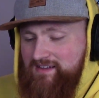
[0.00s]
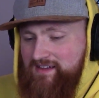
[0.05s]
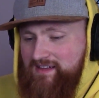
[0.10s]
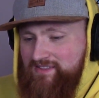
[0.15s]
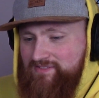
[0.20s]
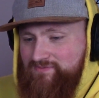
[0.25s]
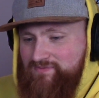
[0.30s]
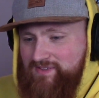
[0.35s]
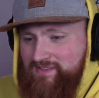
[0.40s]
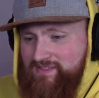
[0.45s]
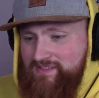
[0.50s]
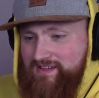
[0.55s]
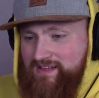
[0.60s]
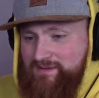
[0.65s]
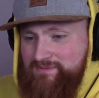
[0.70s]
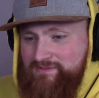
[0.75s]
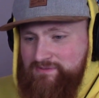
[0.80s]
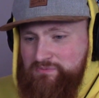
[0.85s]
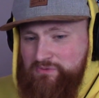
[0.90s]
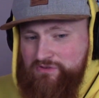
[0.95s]
I feel like
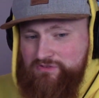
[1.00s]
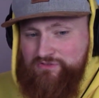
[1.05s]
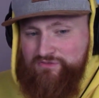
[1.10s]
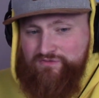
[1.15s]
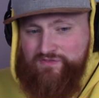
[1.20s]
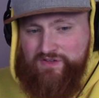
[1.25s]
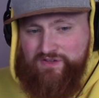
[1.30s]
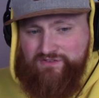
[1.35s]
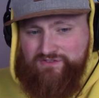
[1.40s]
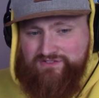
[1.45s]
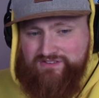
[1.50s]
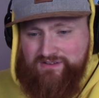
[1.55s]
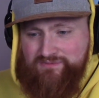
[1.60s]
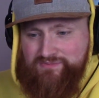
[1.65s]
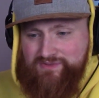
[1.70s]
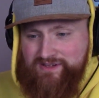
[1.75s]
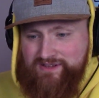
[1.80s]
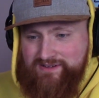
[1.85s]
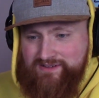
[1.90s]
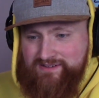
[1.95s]
I'm supposed to feel
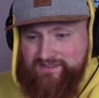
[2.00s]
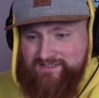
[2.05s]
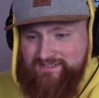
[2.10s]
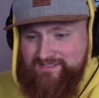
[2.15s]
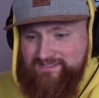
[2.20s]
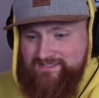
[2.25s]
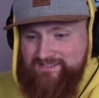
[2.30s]
something.